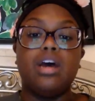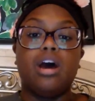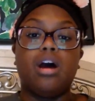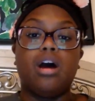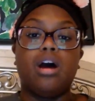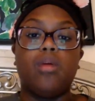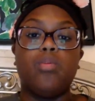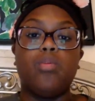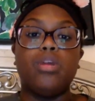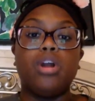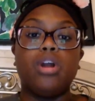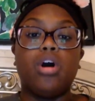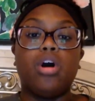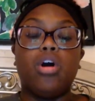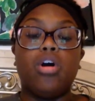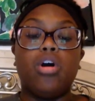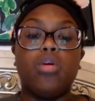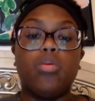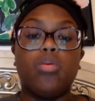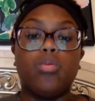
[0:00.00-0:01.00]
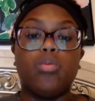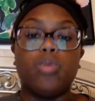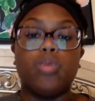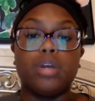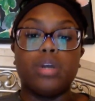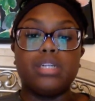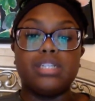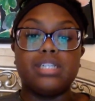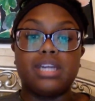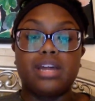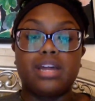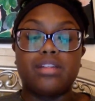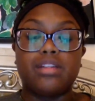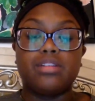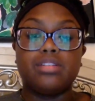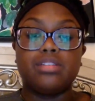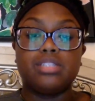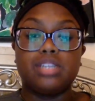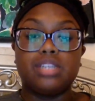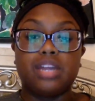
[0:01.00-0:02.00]
We'd all work together
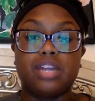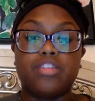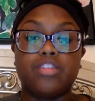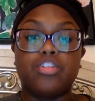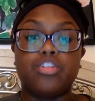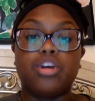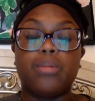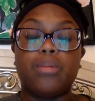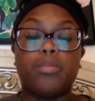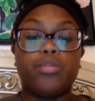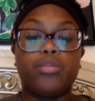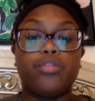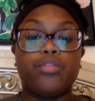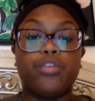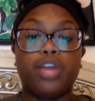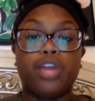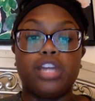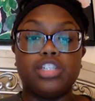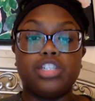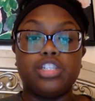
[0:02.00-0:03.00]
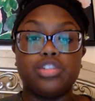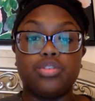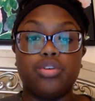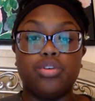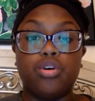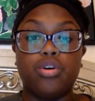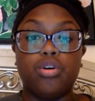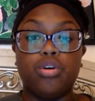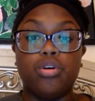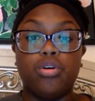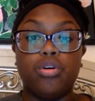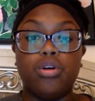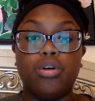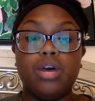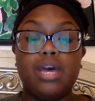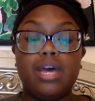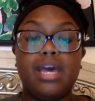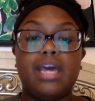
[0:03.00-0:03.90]
to come up with a vocational goal